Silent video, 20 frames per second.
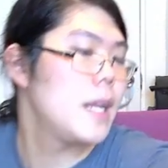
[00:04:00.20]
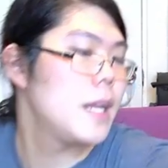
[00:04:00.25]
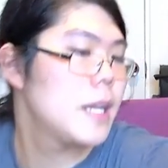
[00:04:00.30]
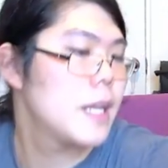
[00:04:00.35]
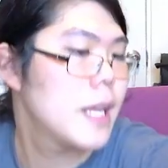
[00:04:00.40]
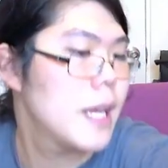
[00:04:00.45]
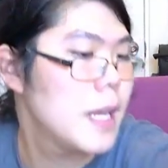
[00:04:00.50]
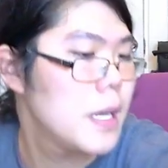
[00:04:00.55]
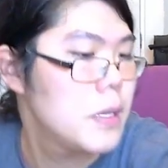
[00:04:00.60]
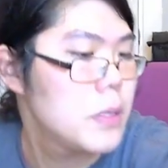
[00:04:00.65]

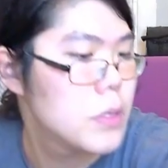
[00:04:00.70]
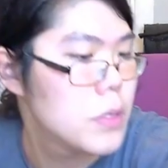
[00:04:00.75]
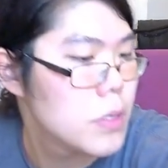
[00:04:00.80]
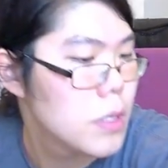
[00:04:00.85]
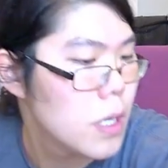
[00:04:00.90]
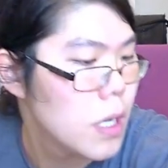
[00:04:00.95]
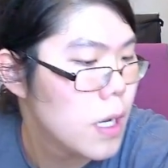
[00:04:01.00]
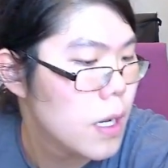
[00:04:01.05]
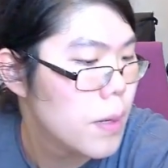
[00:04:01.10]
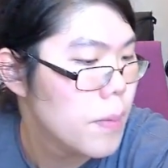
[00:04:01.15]
case.
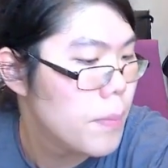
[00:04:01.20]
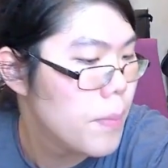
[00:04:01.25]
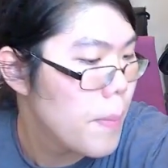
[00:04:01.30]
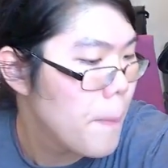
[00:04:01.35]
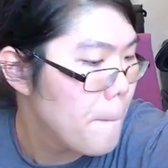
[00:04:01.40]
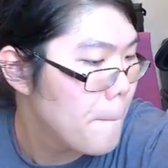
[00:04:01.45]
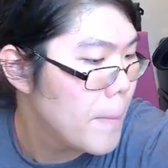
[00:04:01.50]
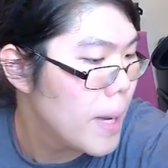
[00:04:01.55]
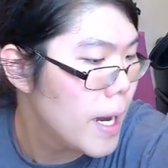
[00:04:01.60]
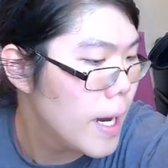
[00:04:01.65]

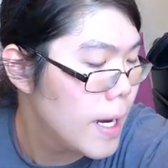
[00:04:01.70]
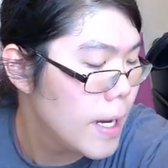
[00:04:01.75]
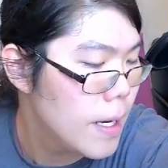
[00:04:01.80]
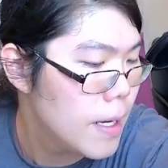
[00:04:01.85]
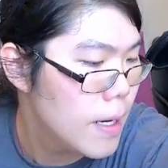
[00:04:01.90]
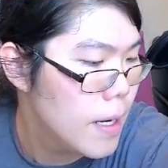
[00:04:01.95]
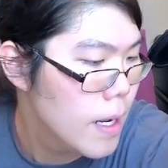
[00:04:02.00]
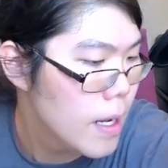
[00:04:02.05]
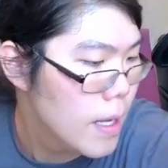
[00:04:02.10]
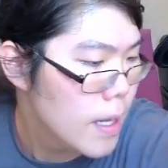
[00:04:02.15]
Mine
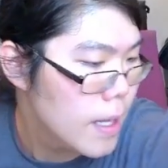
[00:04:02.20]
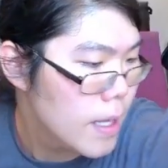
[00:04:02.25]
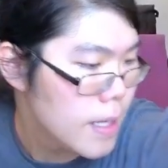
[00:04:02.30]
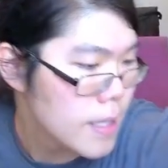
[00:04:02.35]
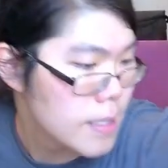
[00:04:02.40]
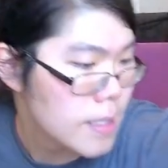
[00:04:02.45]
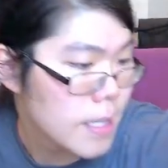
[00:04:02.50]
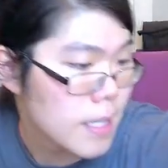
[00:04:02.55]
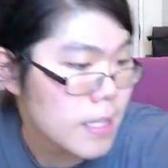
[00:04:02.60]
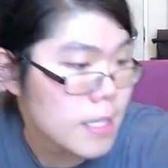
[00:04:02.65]

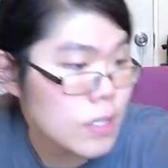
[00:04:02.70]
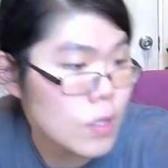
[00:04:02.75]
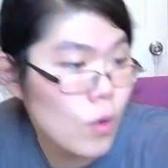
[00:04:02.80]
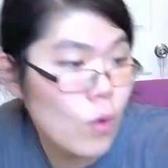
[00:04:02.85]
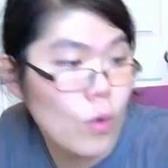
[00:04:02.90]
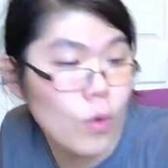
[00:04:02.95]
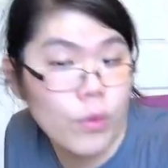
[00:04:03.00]
is like this old